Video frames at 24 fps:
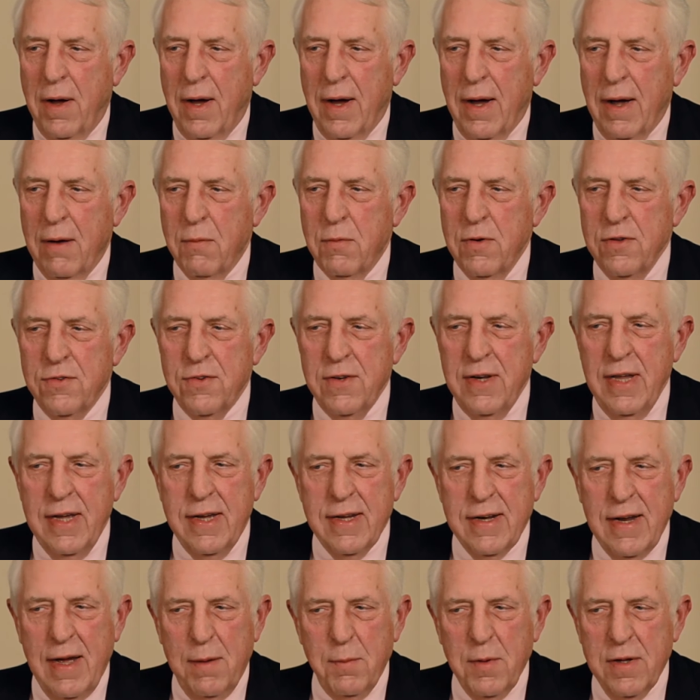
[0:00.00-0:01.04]
I was an
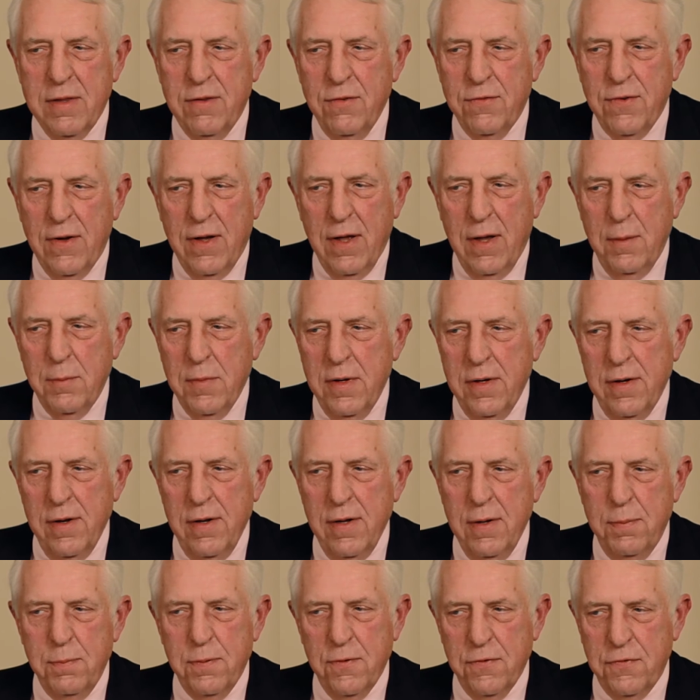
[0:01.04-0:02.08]
economic development
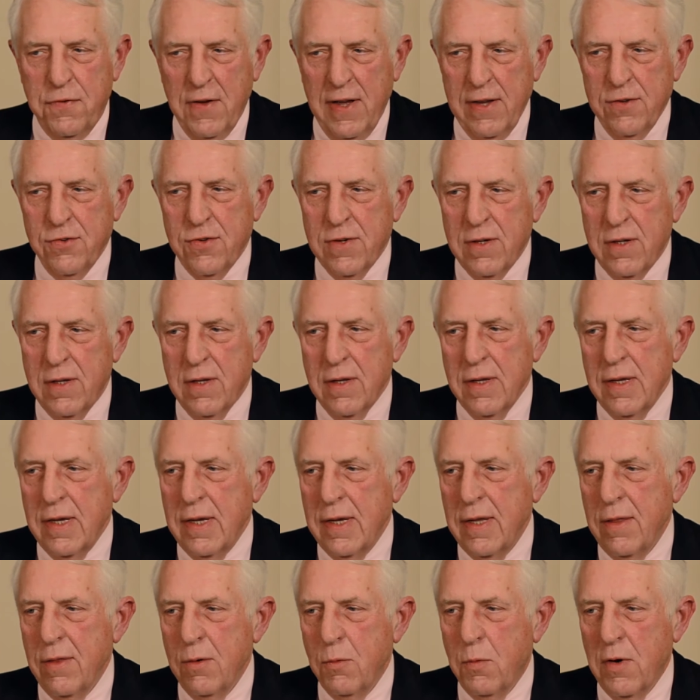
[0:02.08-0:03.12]
professional
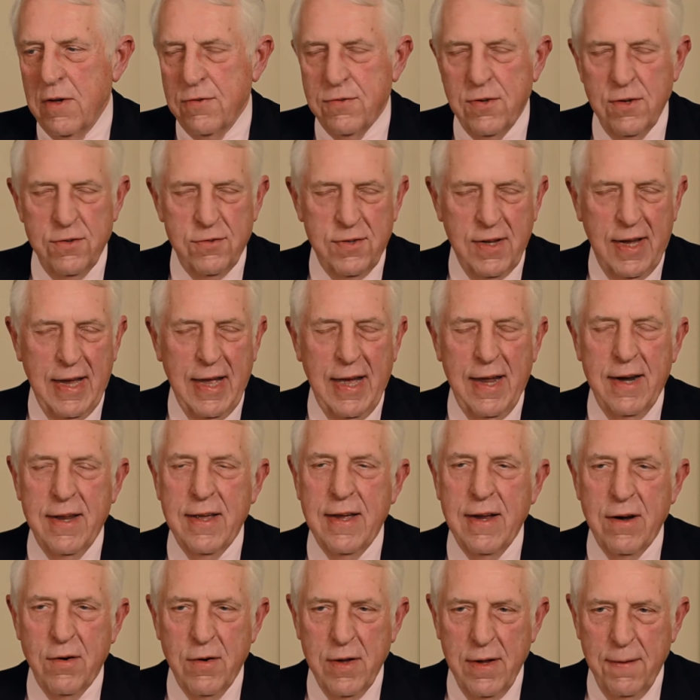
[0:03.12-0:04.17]
in the Westchester
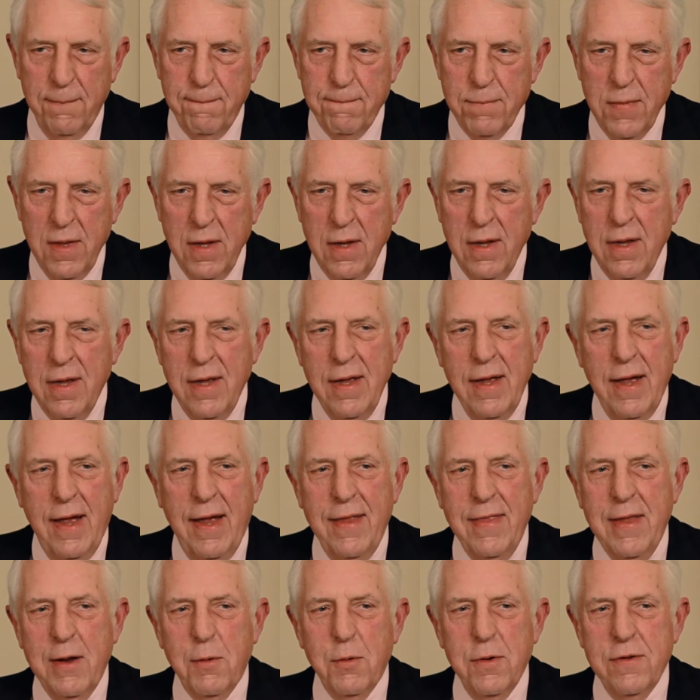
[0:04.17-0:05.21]
County area,
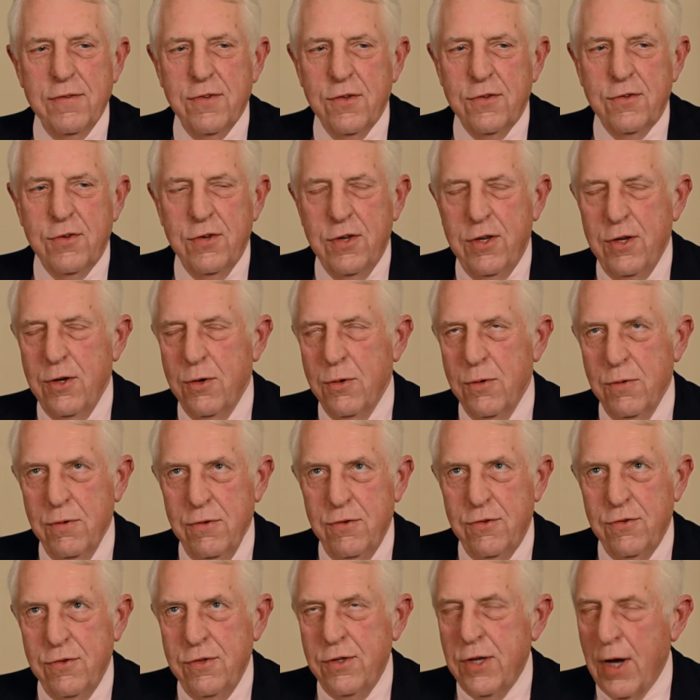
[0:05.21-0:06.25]
and there was this
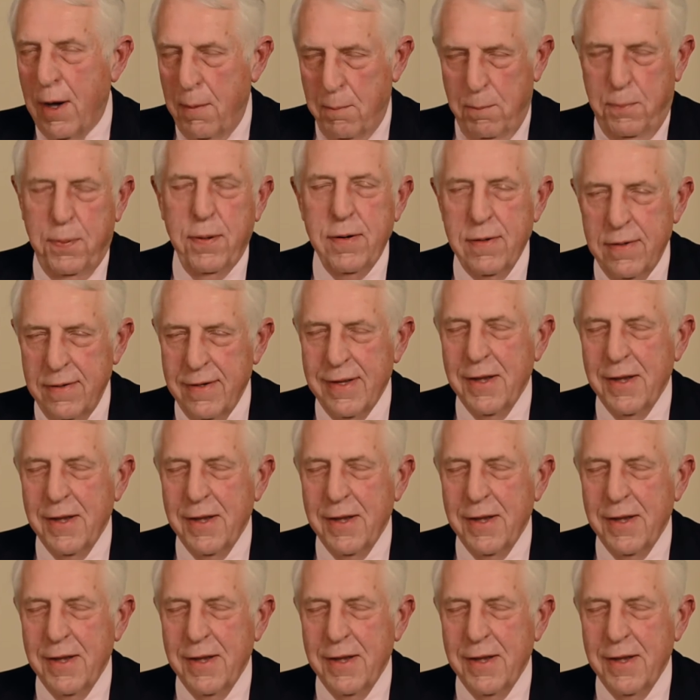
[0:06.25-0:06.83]
huge dump.